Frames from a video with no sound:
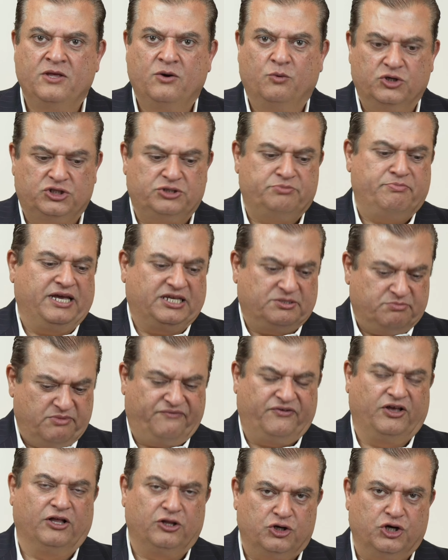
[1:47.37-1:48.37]
which makes me
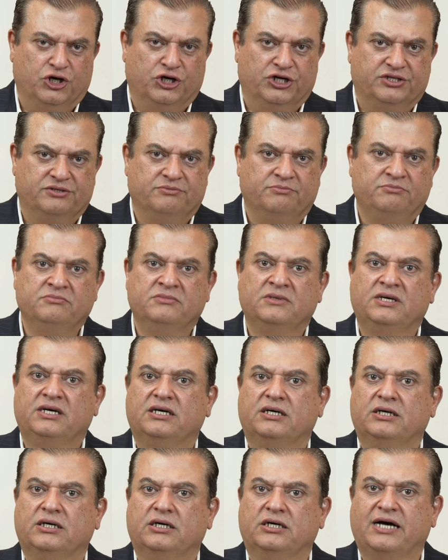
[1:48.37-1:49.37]
feel good
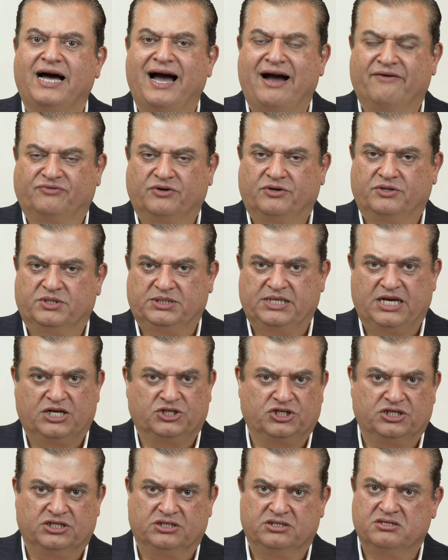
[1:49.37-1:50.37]
after the
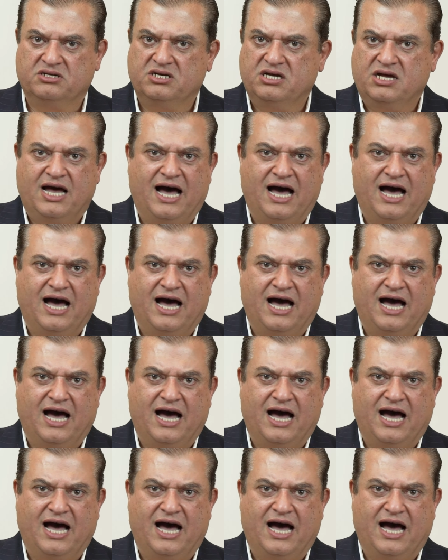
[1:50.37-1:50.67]
session.